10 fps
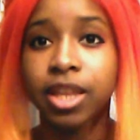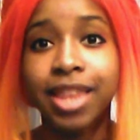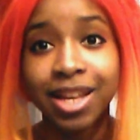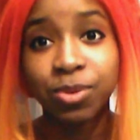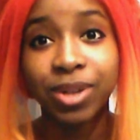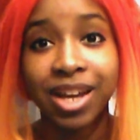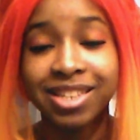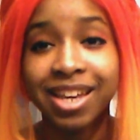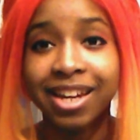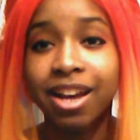that's what I
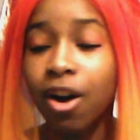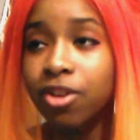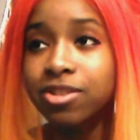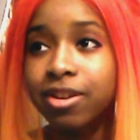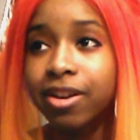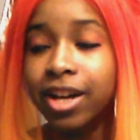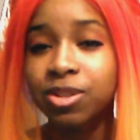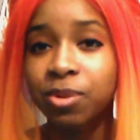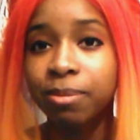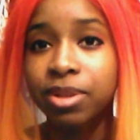did. Also, I
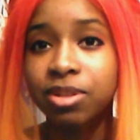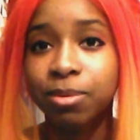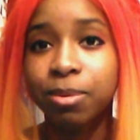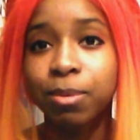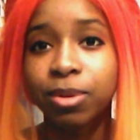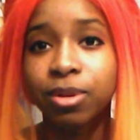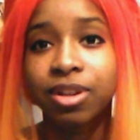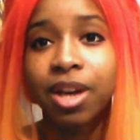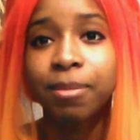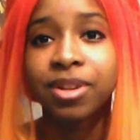just want people to
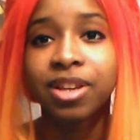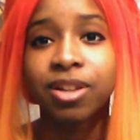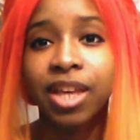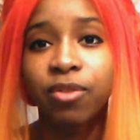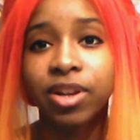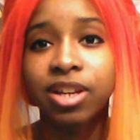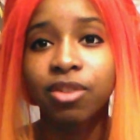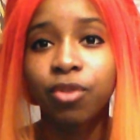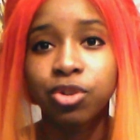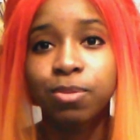come in here, like, ready
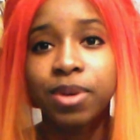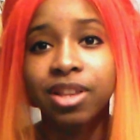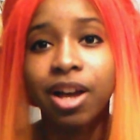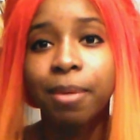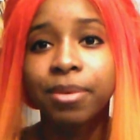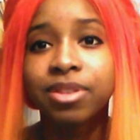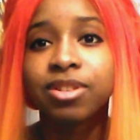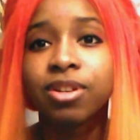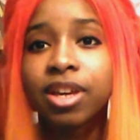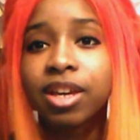to roast me in the comments.
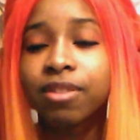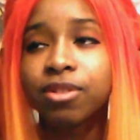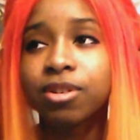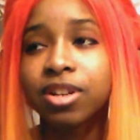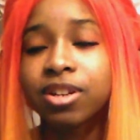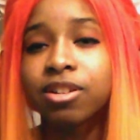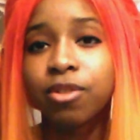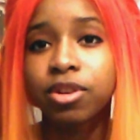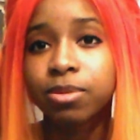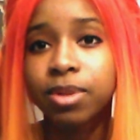So, like, if you're here to
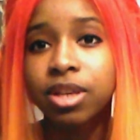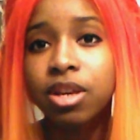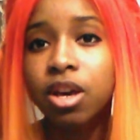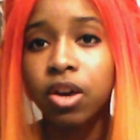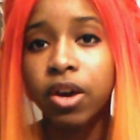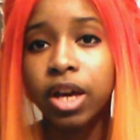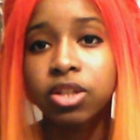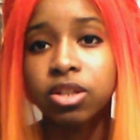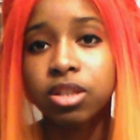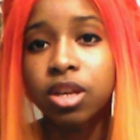roast me, go
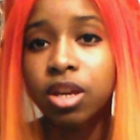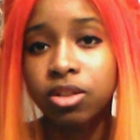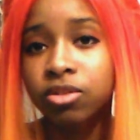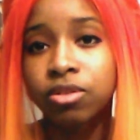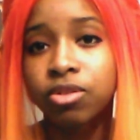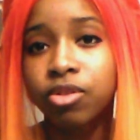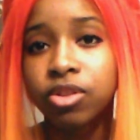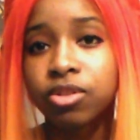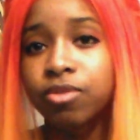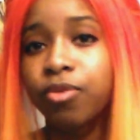ahead, just
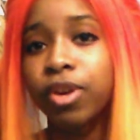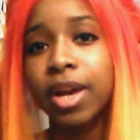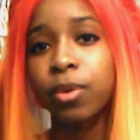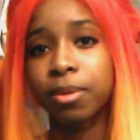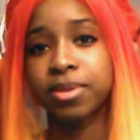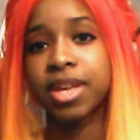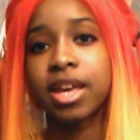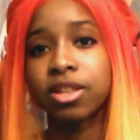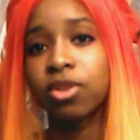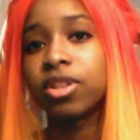forget what I'm
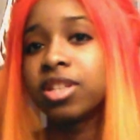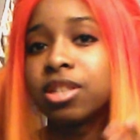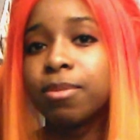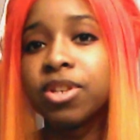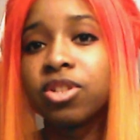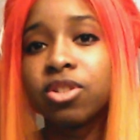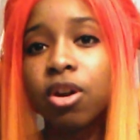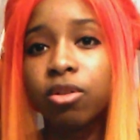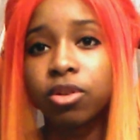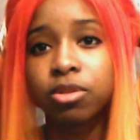saying. Don't listen to me. Just
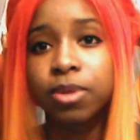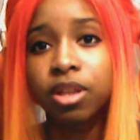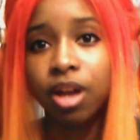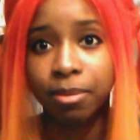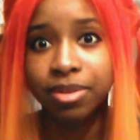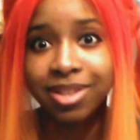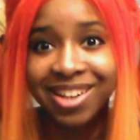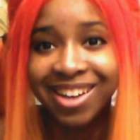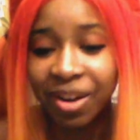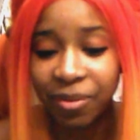go and roast me in the comments.
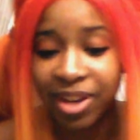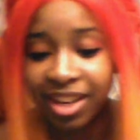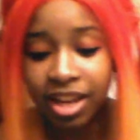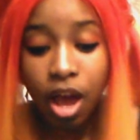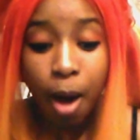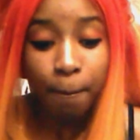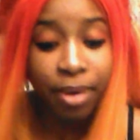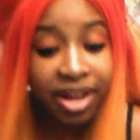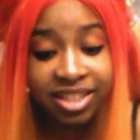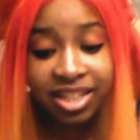I'm waiting.
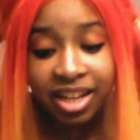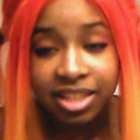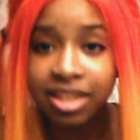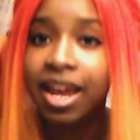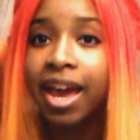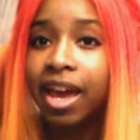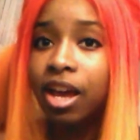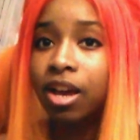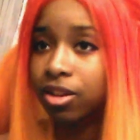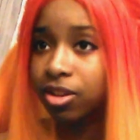But today,
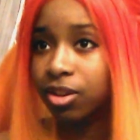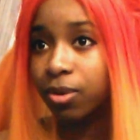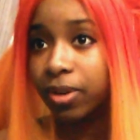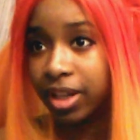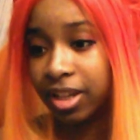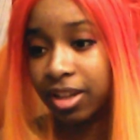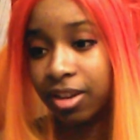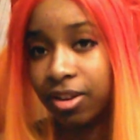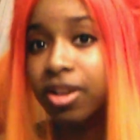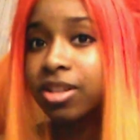you are
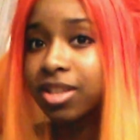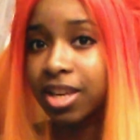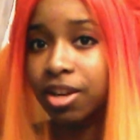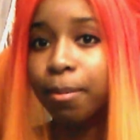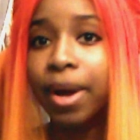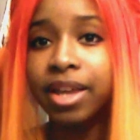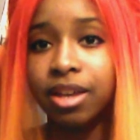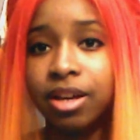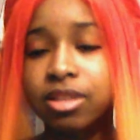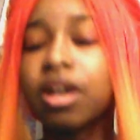here to hear my
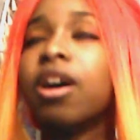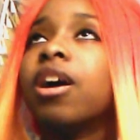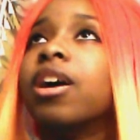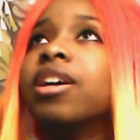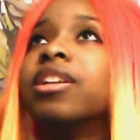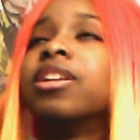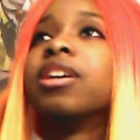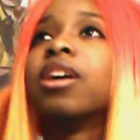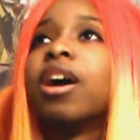thoughts on